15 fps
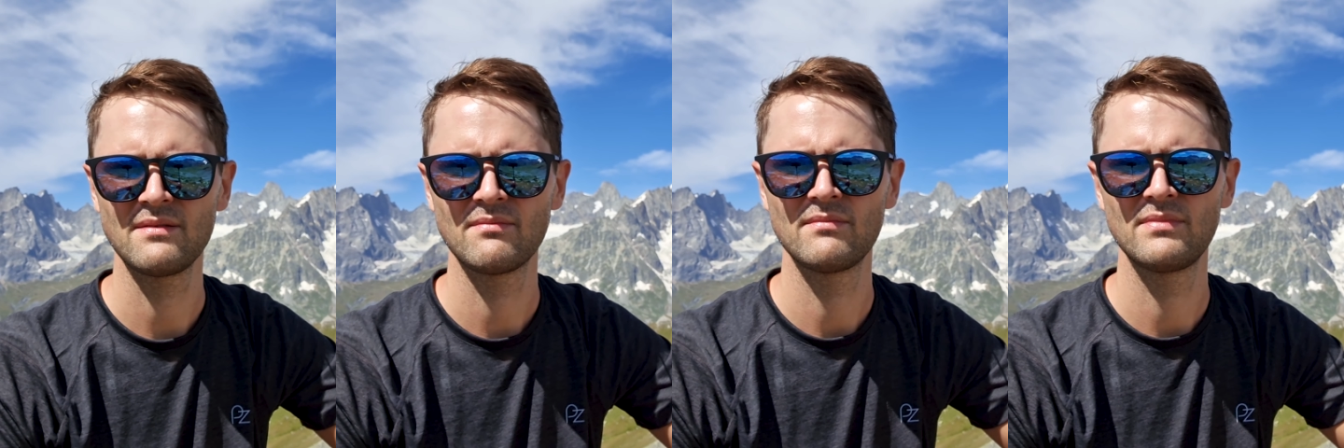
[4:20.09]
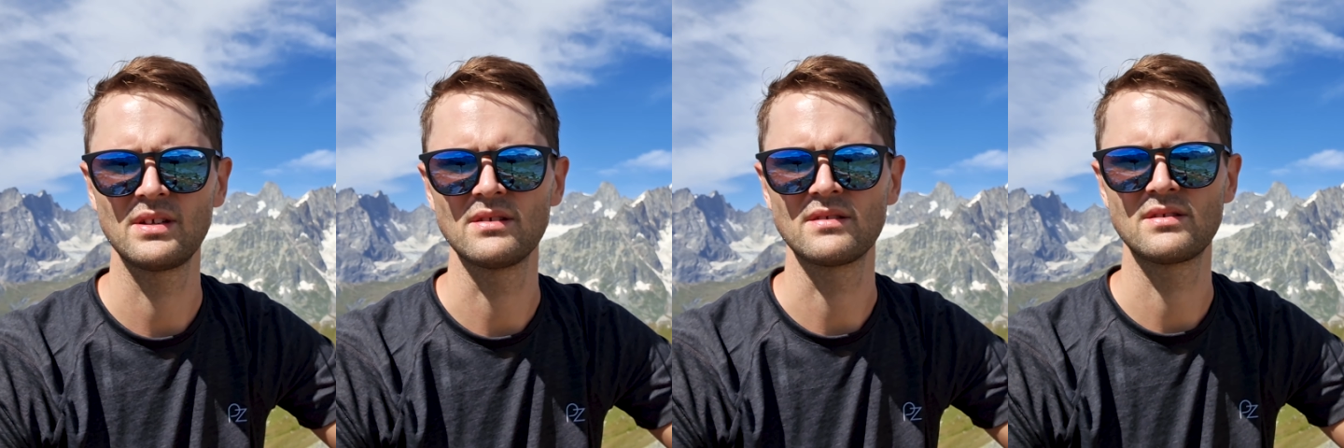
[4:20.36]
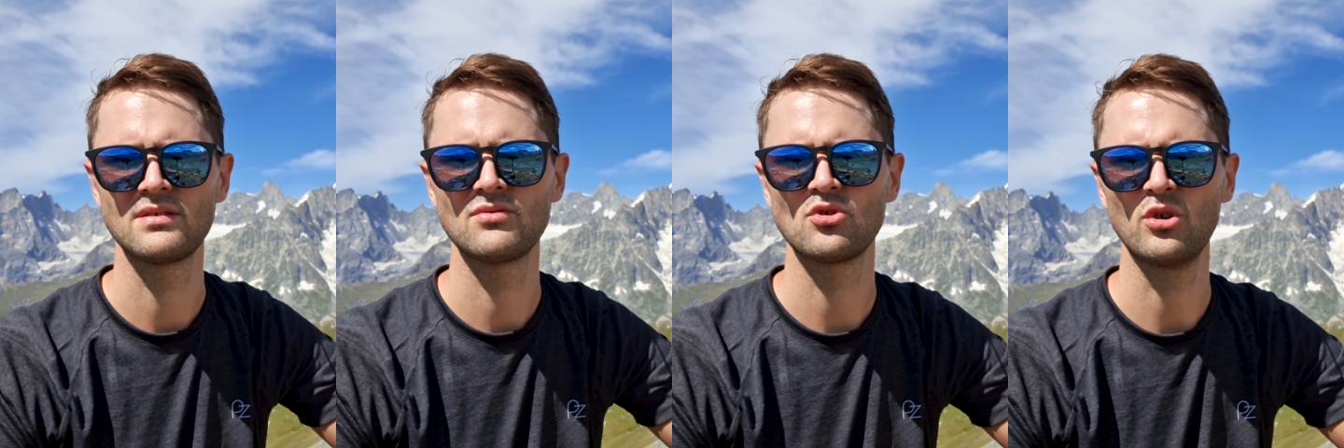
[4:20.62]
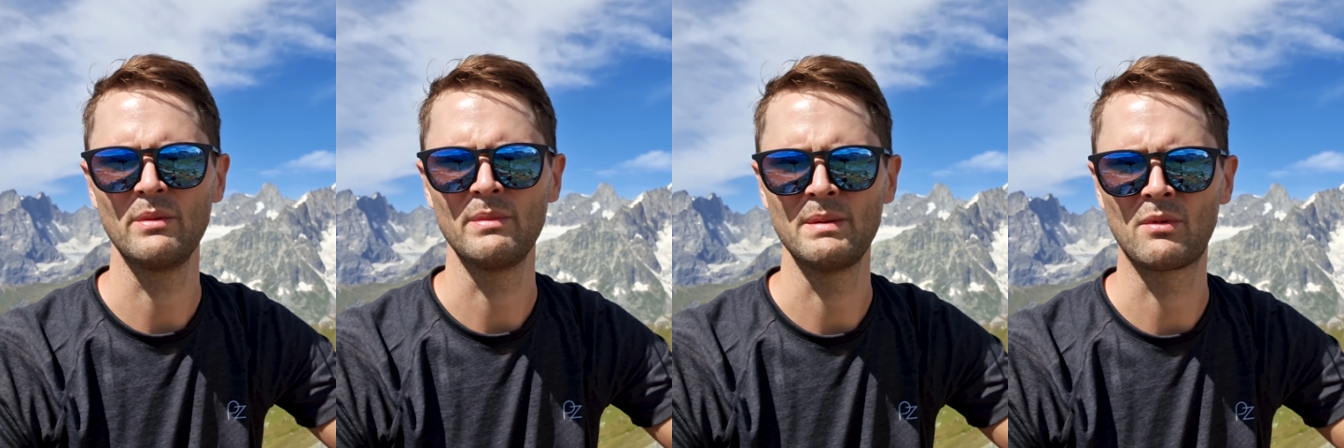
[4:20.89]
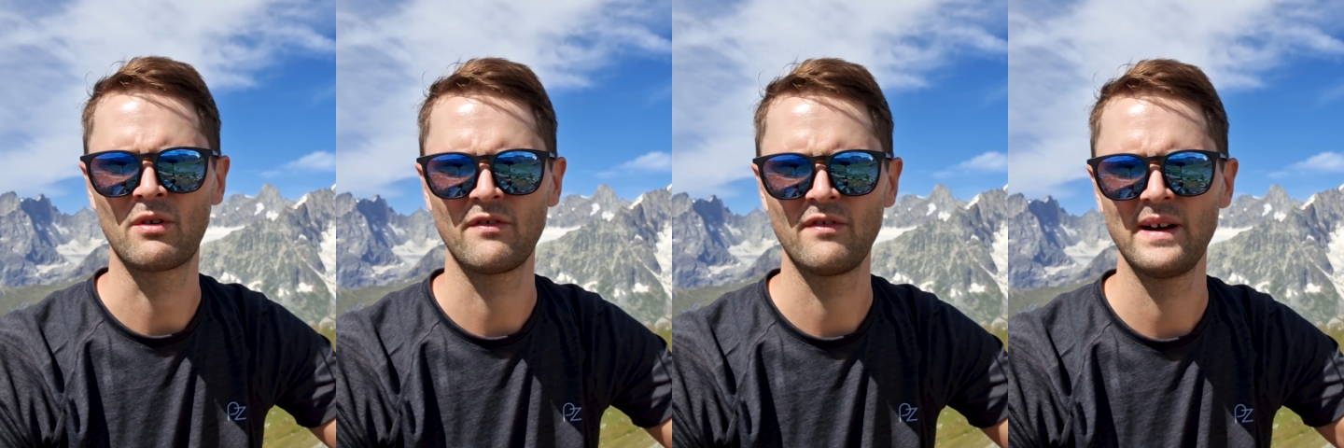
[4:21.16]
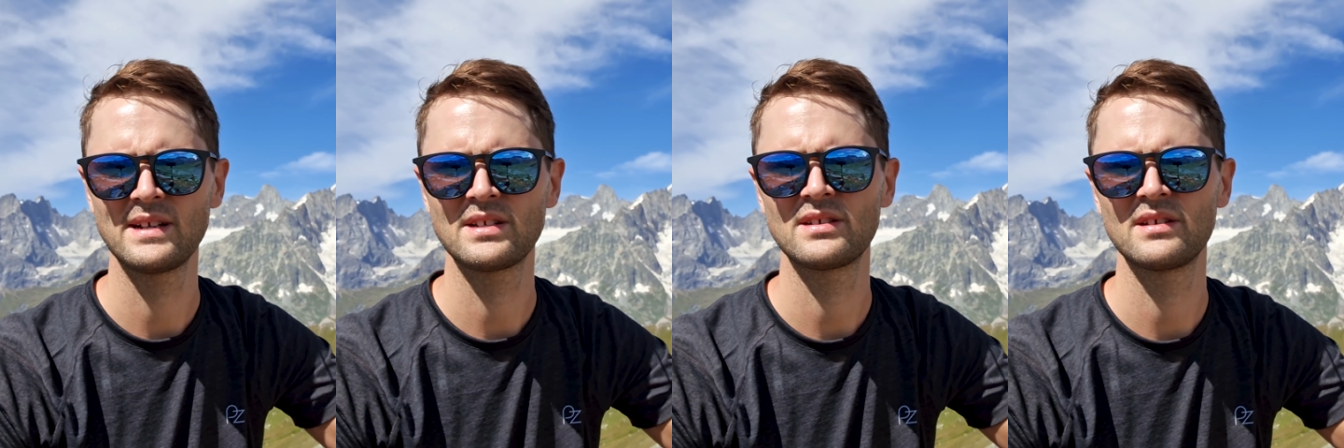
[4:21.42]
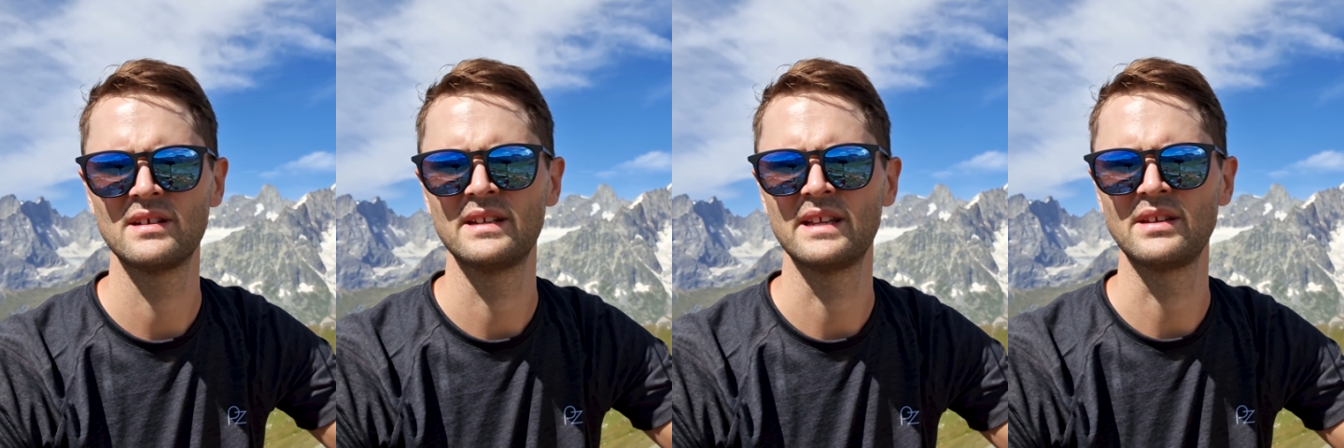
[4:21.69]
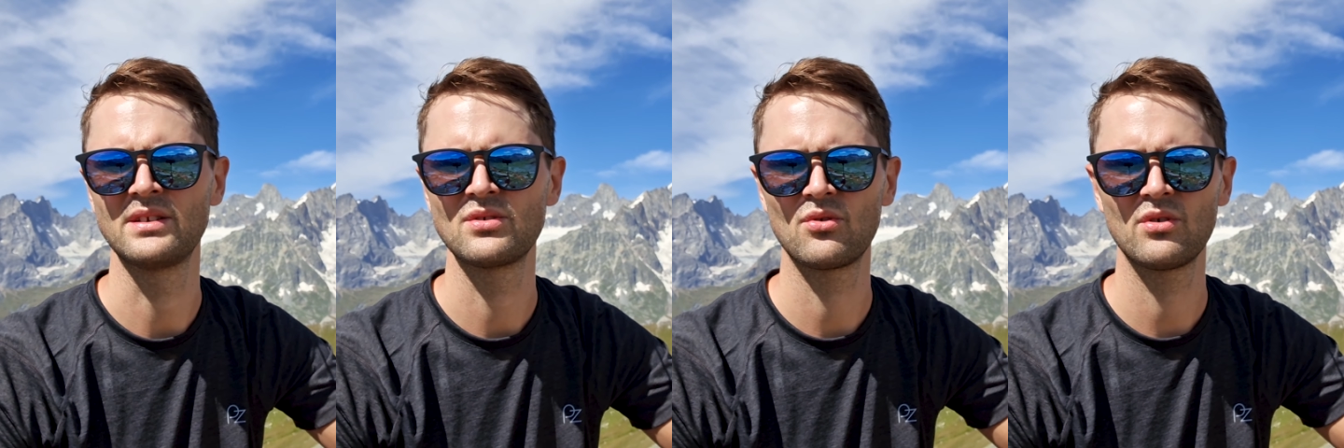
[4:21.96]
because usually a bit more fresh and
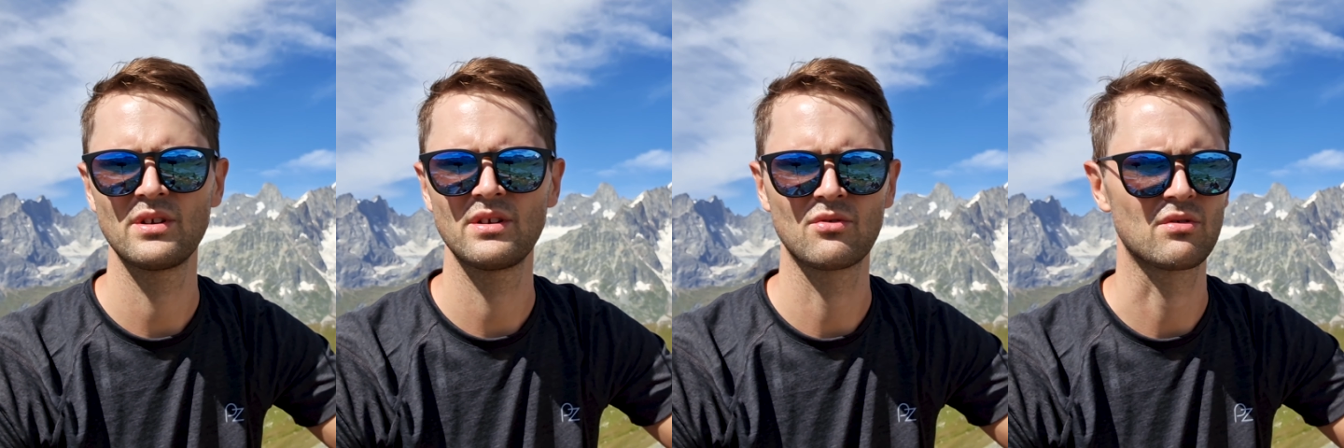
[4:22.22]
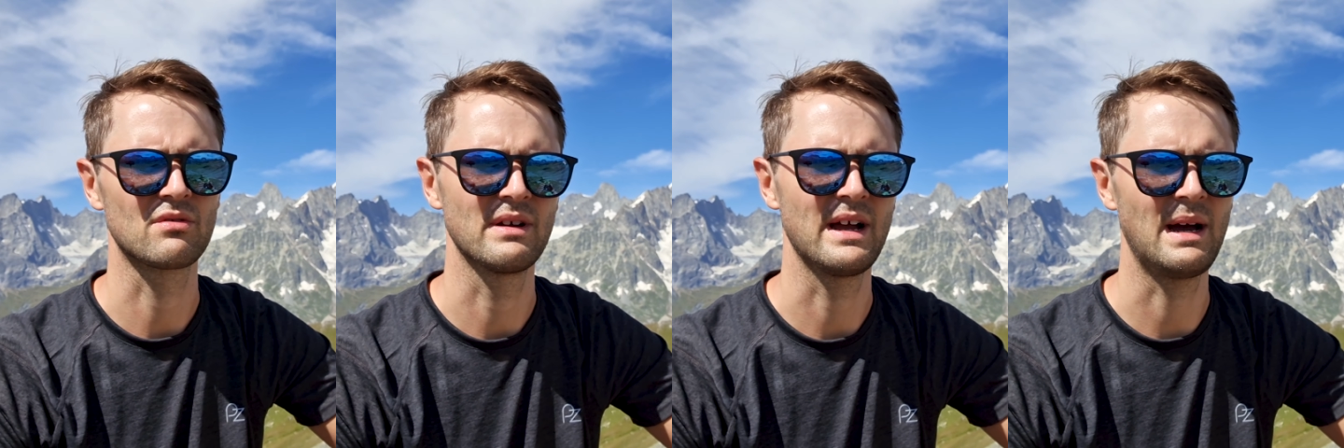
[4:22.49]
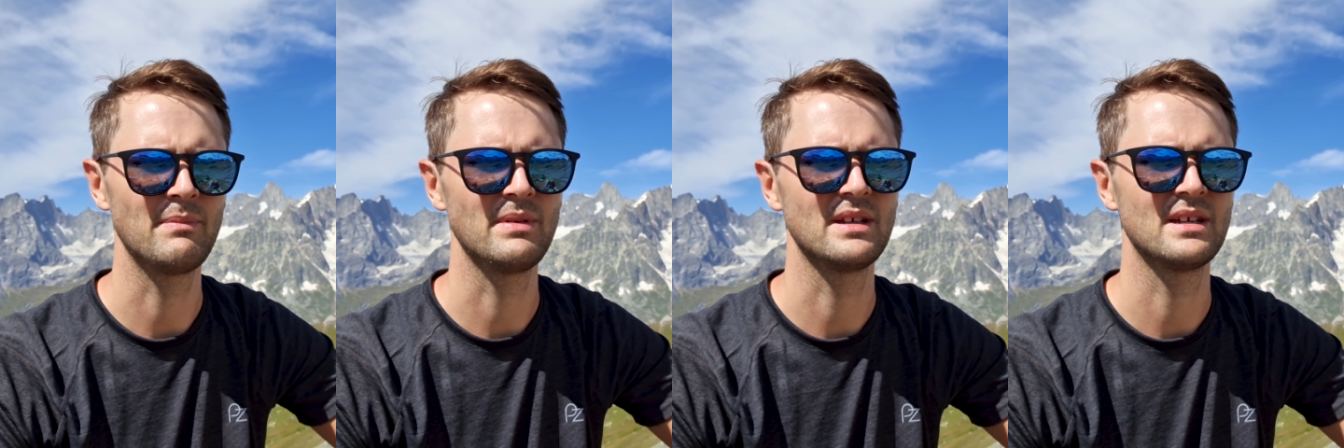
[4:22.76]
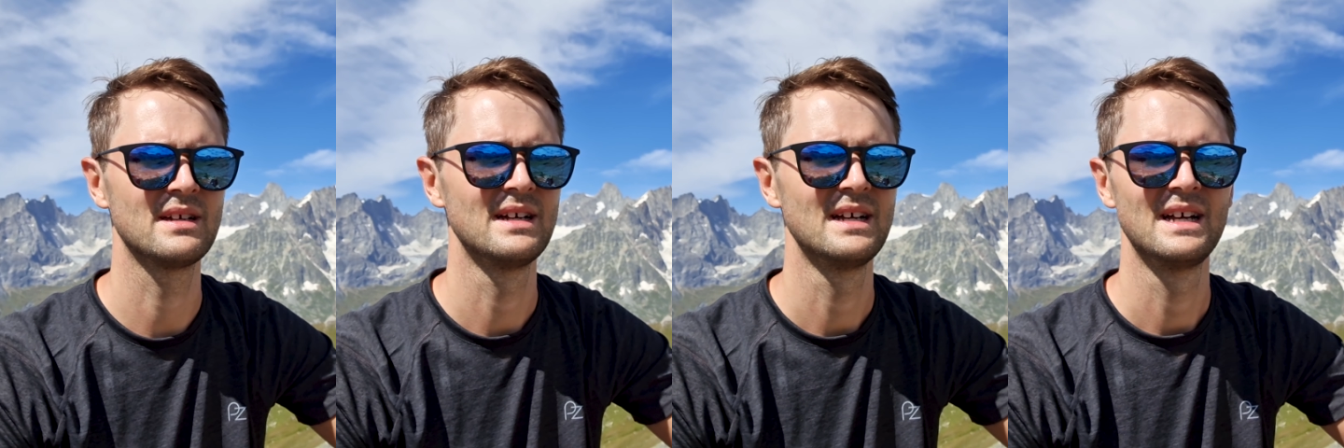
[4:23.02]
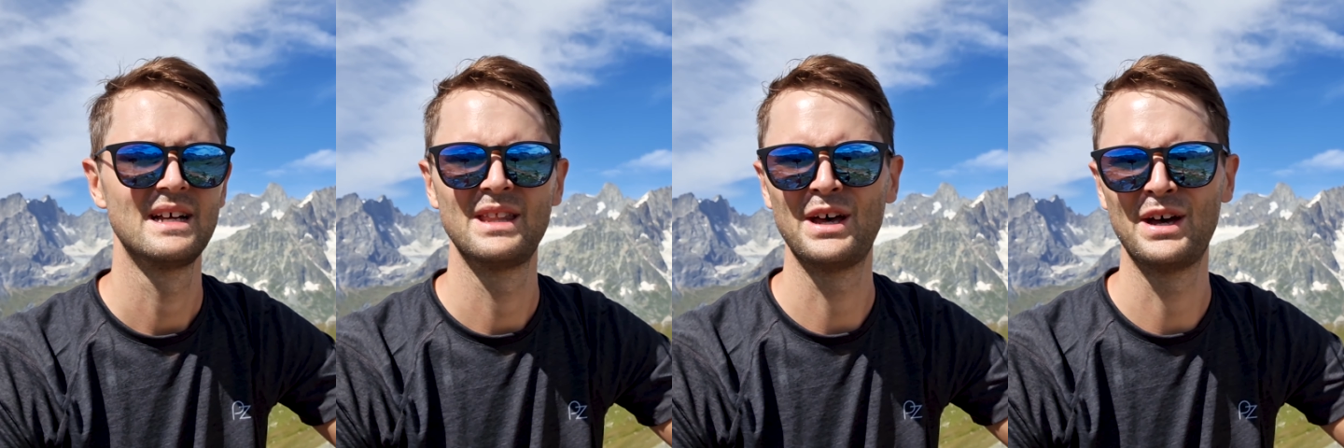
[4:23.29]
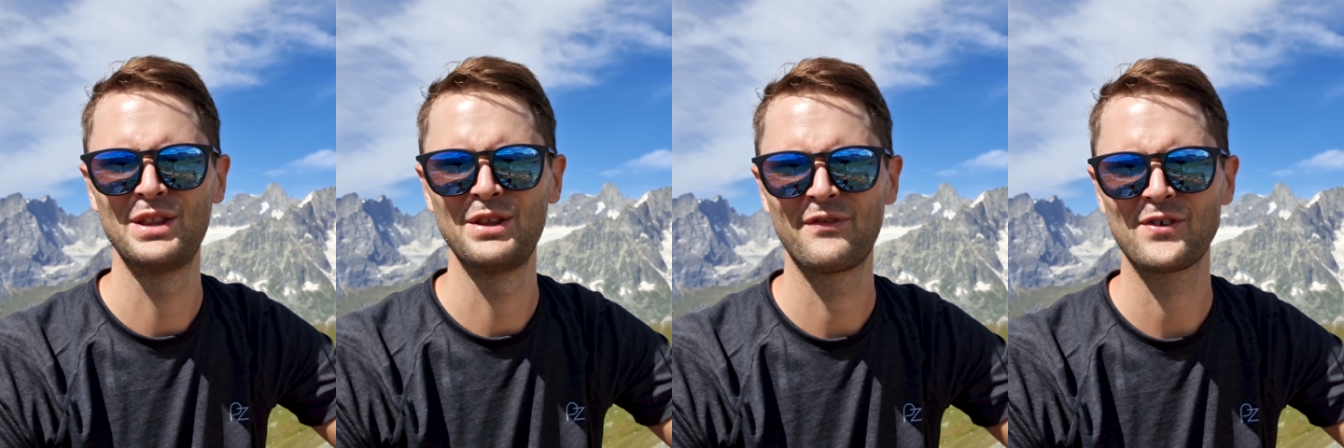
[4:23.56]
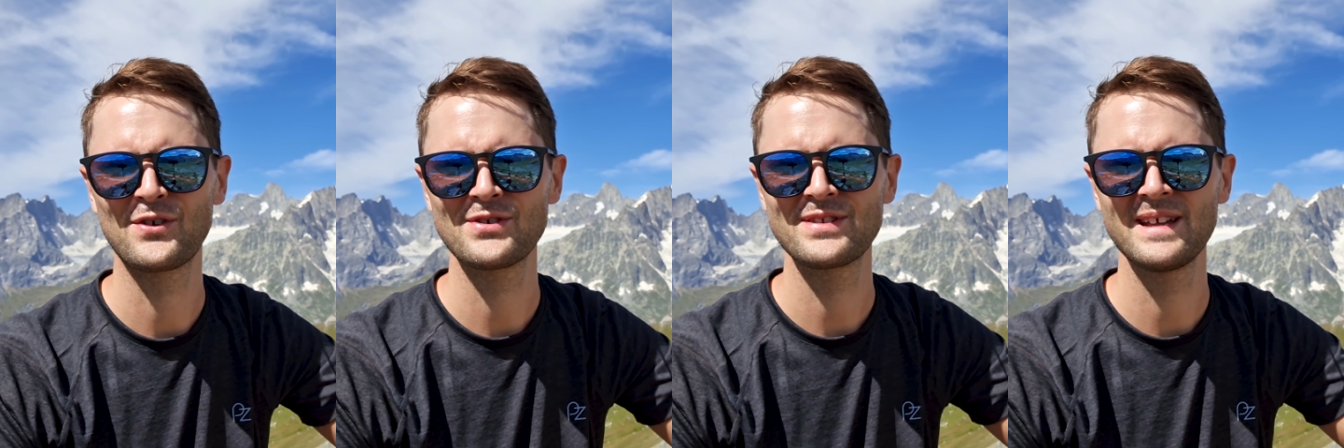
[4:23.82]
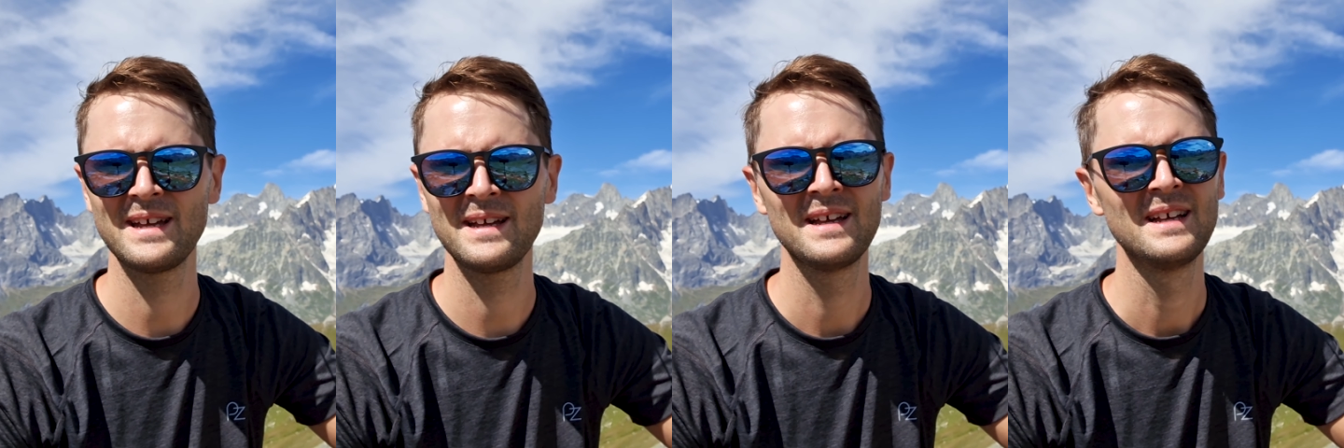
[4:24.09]
enjoyed or happy the first day.